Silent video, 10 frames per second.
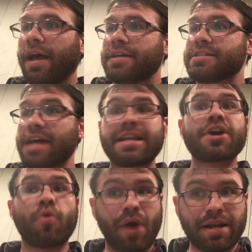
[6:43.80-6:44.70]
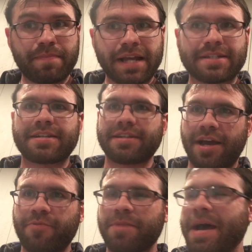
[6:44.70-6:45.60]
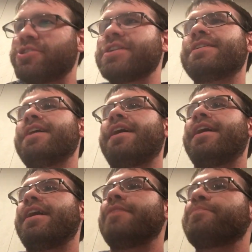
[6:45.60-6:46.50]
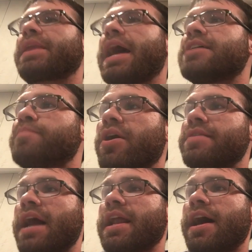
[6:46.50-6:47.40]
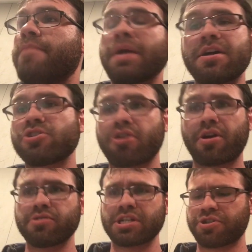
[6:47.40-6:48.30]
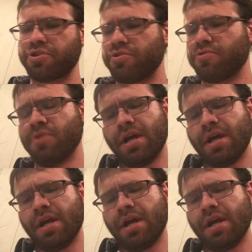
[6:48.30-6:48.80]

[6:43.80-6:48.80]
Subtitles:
citing quite a bit, I would imagine, as part of that. But he also goes into,